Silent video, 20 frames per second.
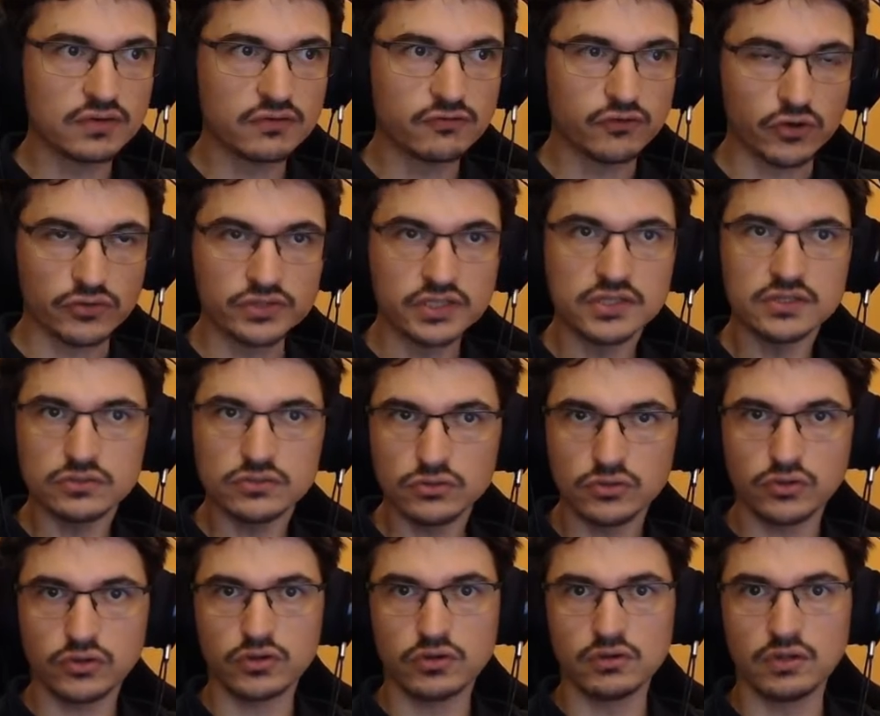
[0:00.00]
For this
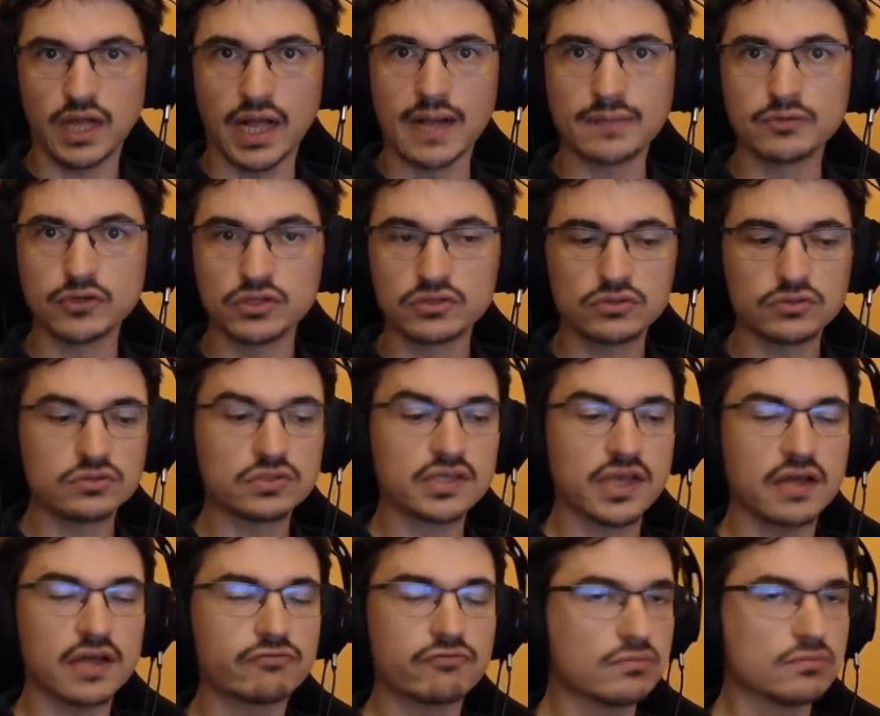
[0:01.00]
tutorial, I'm going to
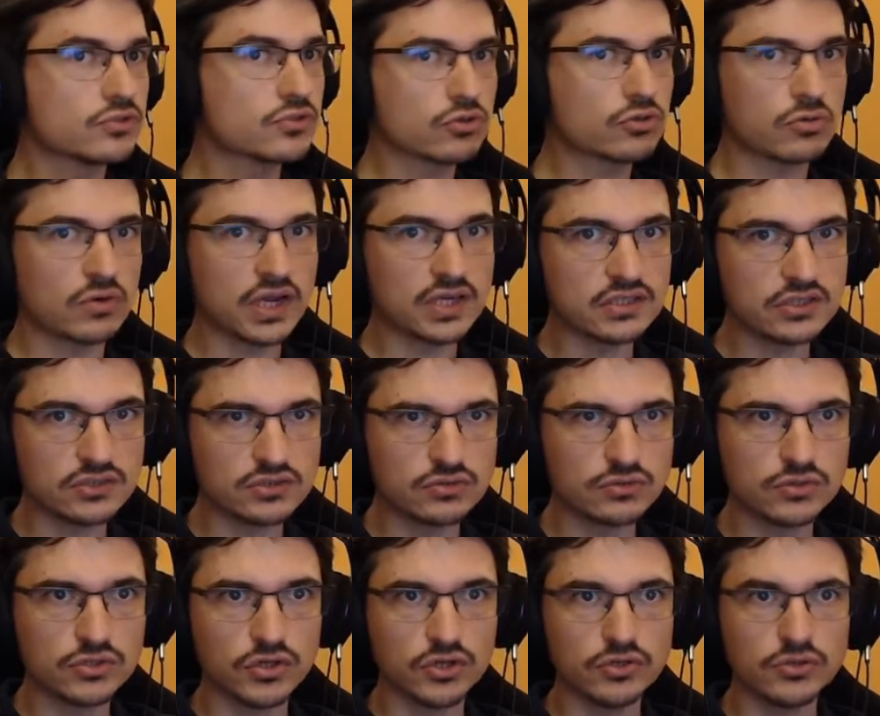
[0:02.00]
start from scratch to
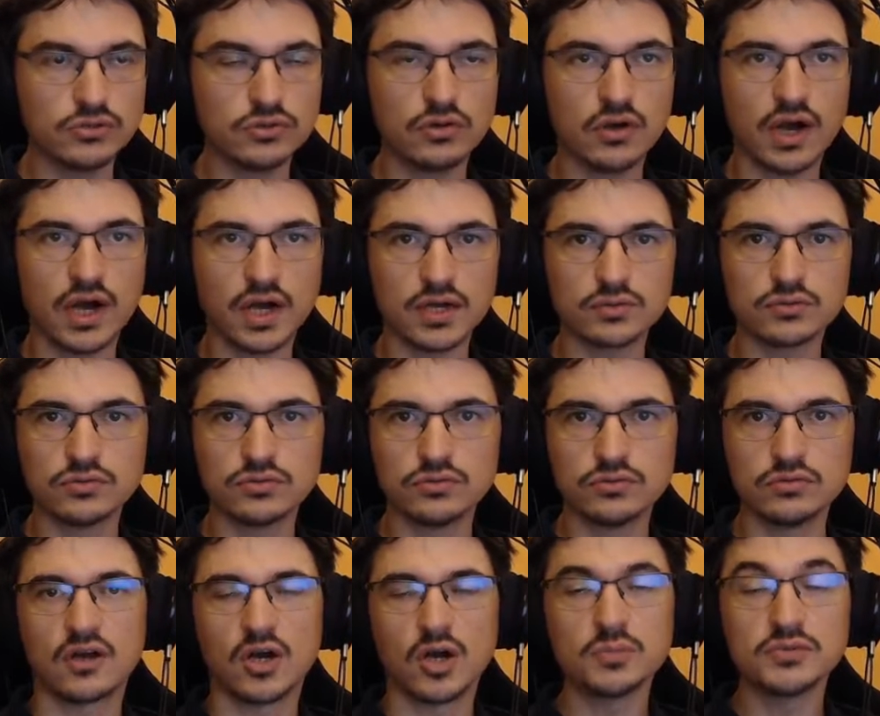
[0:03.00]
show you how to
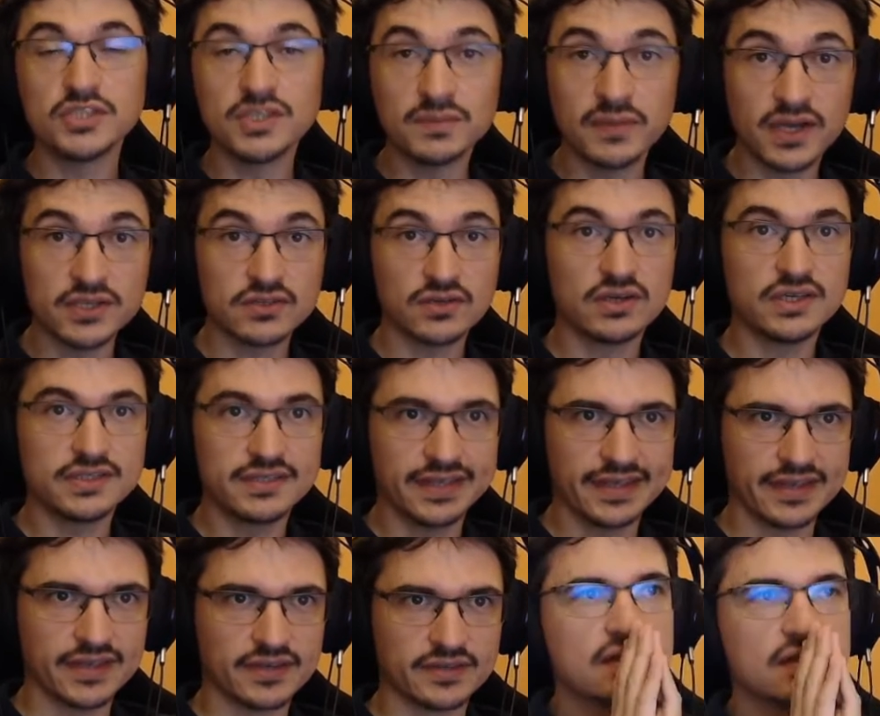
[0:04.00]
optimize a
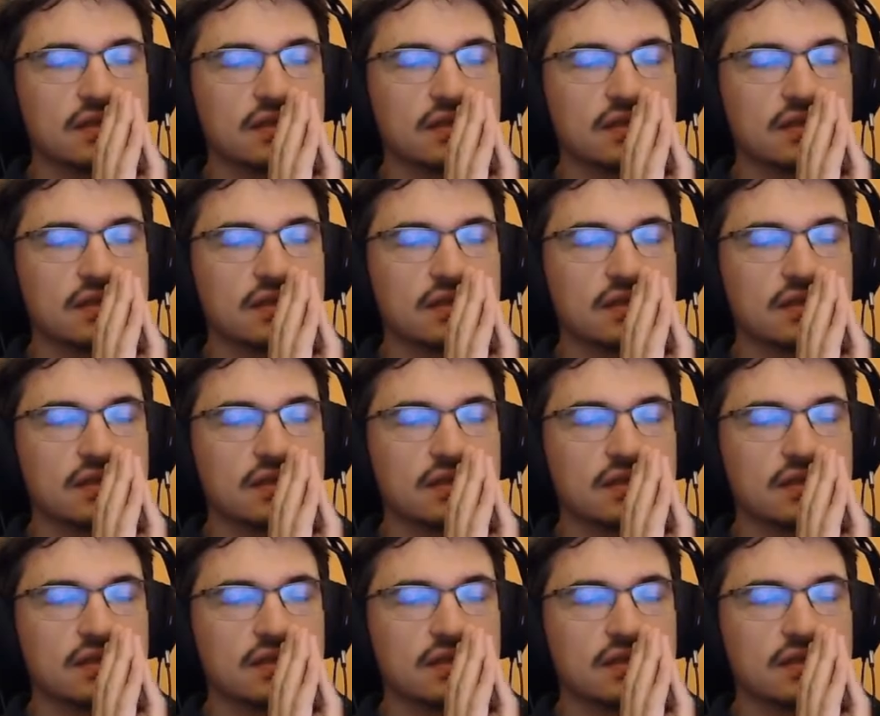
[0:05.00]
listing.